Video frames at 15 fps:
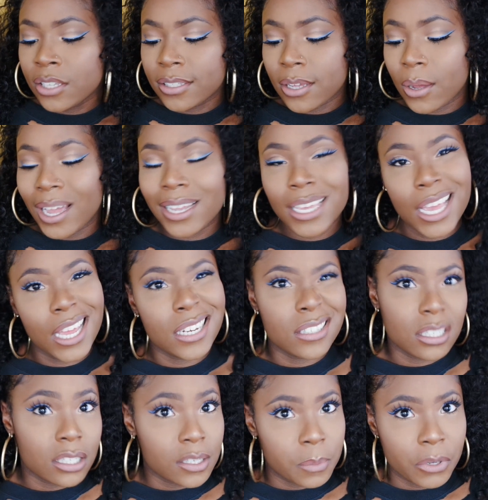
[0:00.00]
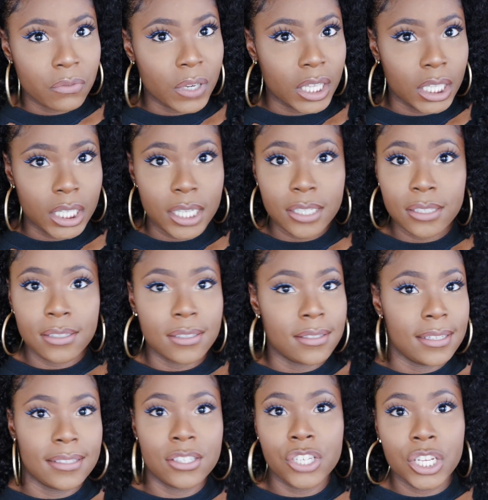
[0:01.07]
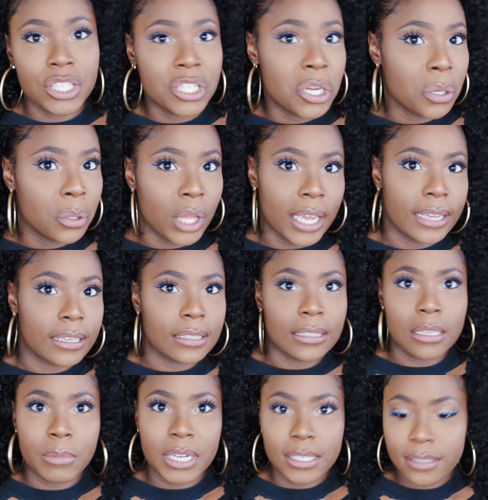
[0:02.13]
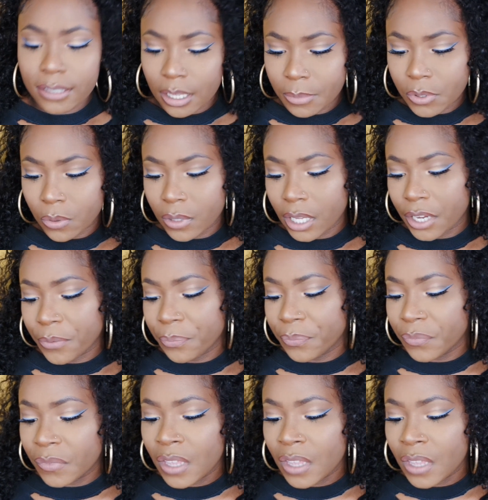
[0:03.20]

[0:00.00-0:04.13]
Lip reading: So I kind of stick to Spinrilla because there's no like limited skips on there.